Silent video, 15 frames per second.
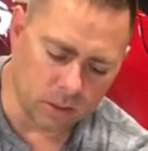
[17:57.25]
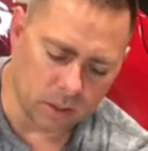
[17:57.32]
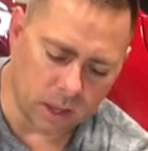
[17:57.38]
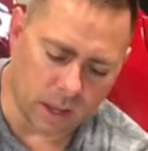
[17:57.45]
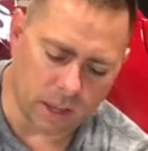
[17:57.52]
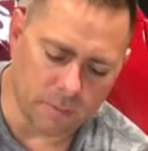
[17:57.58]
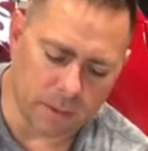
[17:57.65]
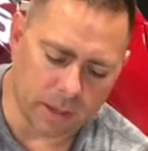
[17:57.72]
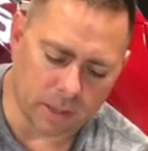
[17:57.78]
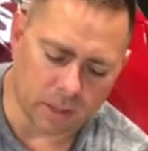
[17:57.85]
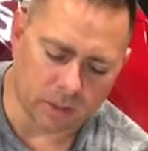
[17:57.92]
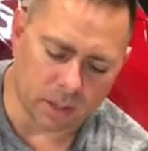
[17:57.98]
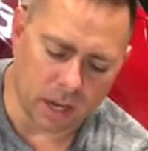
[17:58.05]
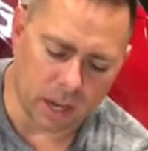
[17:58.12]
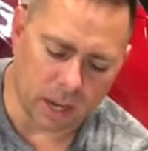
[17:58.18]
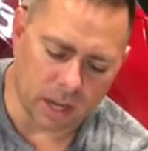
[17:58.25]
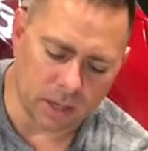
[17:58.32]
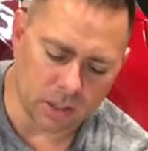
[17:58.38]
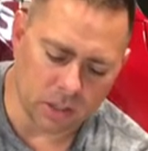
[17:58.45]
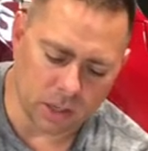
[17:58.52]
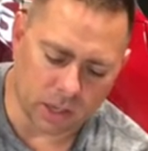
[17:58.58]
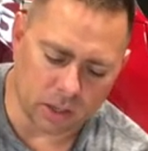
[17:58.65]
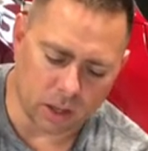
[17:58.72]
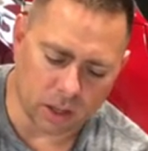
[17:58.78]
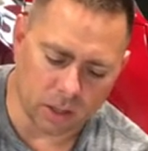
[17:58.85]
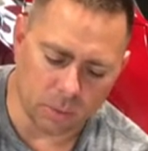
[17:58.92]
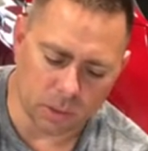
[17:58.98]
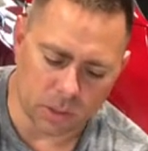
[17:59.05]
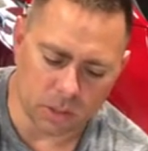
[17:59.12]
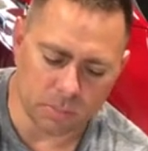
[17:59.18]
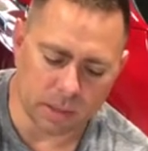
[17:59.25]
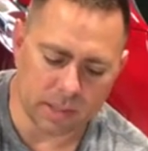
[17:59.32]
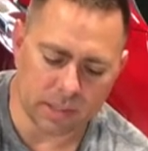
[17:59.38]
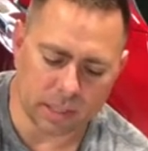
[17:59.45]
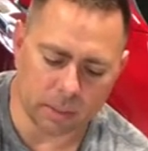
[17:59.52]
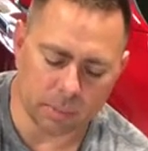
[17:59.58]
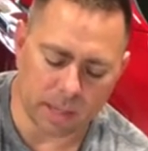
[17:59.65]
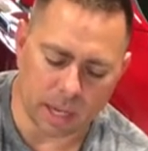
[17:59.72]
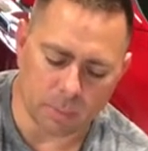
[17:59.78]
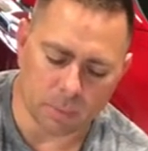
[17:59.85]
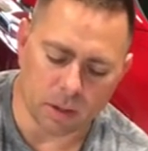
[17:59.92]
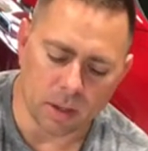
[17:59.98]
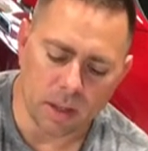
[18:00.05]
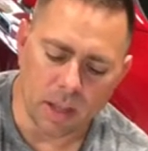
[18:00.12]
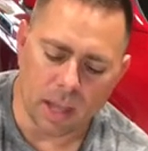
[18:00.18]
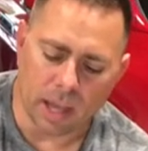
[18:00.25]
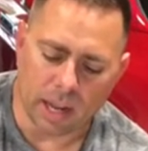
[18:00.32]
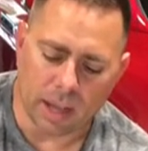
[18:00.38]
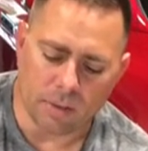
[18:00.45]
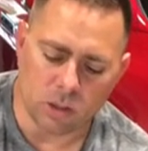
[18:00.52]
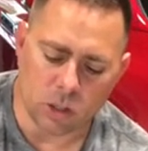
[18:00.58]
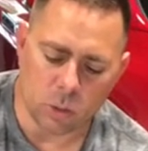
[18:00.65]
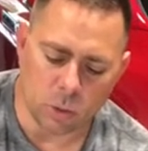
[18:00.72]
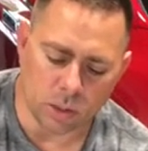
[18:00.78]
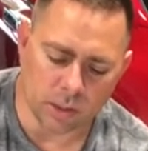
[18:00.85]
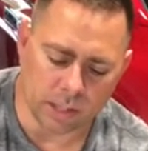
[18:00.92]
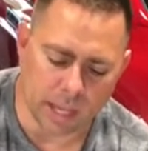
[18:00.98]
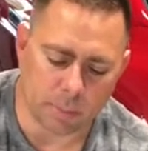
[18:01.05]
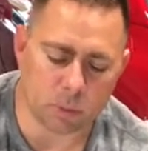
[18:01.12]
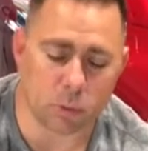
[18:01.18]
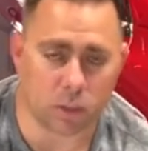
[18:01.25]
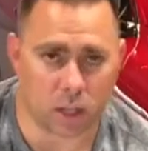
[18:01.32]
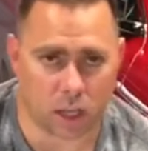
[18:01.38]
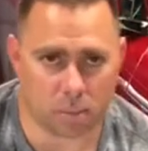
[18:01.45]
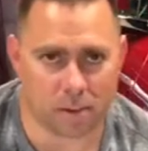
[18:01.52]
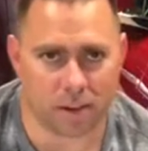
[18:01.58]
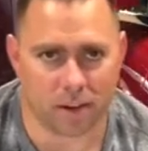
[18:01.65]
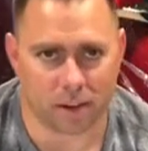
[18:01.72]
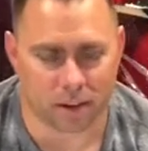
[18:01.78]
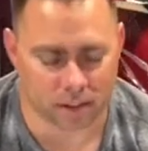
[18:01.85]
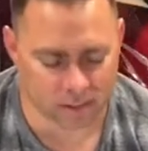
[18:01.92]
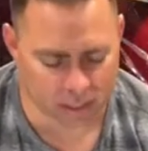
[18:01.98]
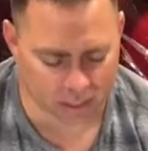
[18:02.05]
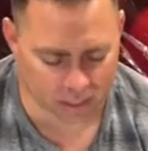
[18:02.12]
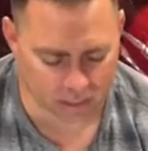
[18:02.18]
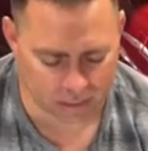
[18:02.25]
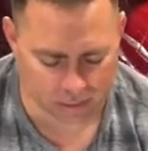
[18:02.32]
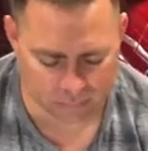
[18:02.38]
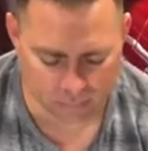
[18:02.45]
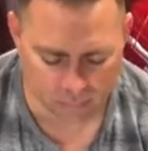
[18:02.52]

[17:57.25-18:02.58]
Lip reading: I have my garage, I call it, which is my stick-up camera, and I have two other cameras we'll talk about here in a second.